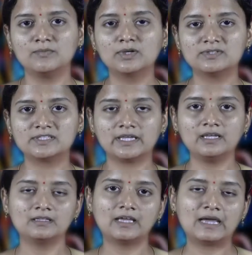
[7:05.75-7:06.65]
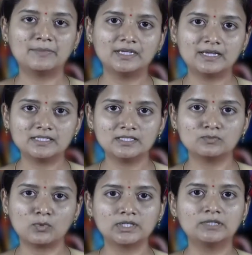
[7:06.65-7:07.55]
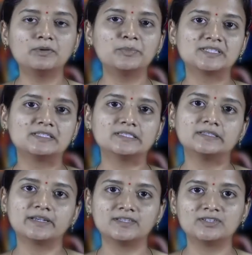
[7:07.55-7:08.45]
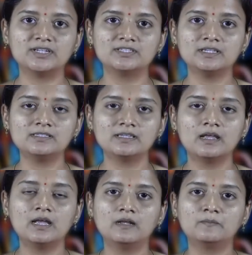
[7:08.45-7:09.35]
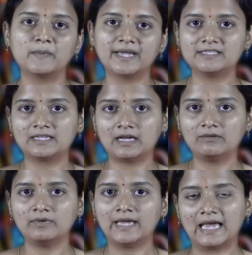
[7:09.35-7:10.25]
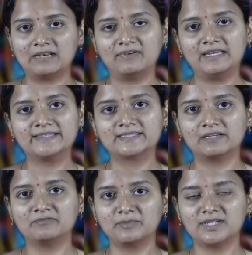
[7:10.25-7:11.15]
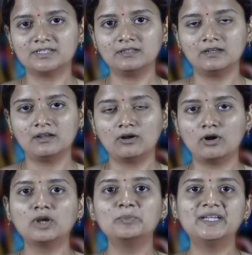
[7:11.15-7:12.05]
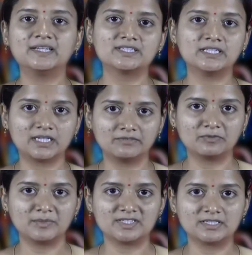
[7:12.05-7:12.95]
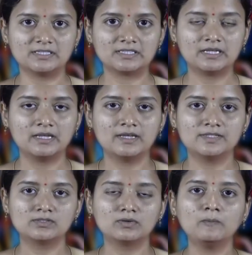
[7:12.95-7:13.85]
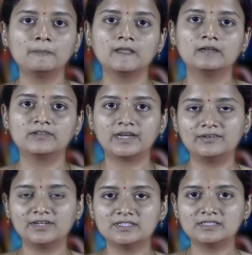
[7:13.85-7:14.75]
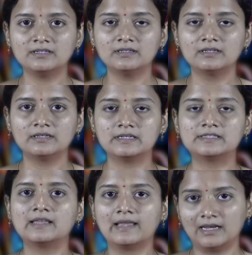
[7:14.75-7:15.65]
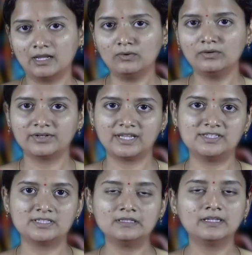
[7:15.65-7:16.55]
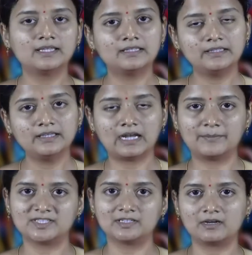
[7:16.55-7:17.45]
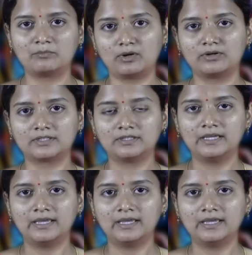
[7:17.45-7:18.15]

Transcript: We could say the amino acids whatever present in the red regions might have alpha helix conformation or beta sheet conformations. So, the red region is an allowed region in the Ramachandran plot.